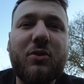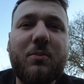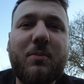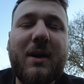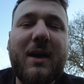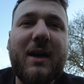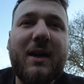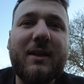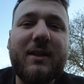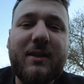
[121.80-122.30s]

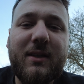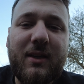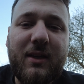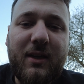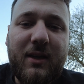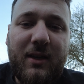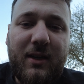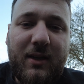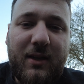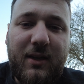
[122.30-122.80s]
bad
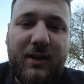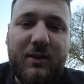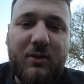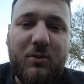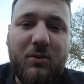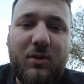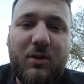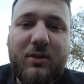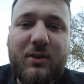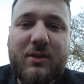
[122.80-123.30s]
in
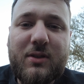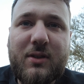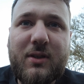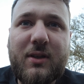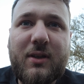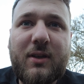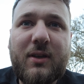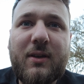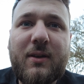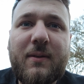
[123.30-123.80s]
all honesty.
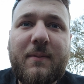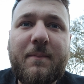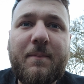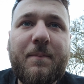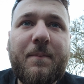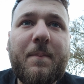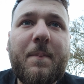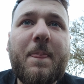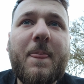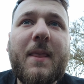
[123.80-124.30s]

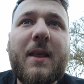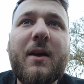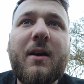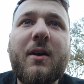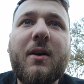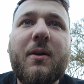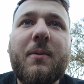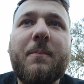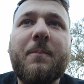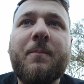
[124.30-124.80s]

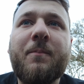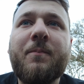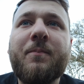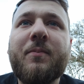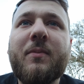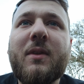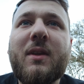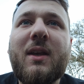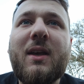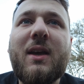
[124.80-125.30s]
And
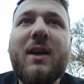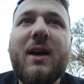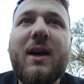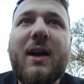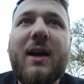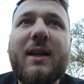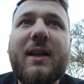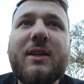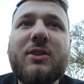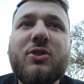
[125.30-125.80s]

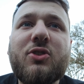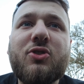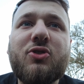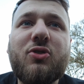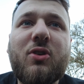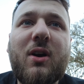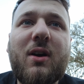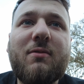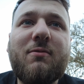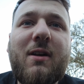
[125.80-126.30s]
then just
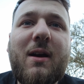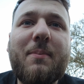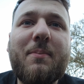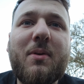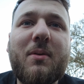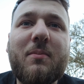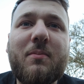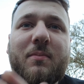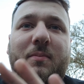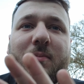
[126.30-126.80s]
try and wrap
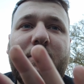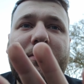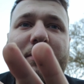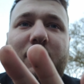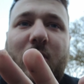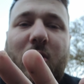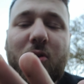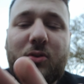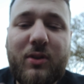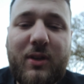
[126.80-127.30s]
them
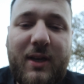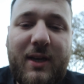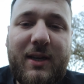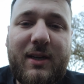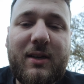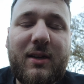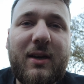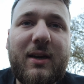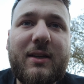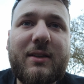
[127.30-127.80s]
on the
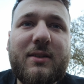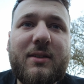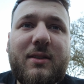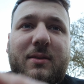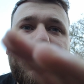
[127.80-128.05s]
headlights,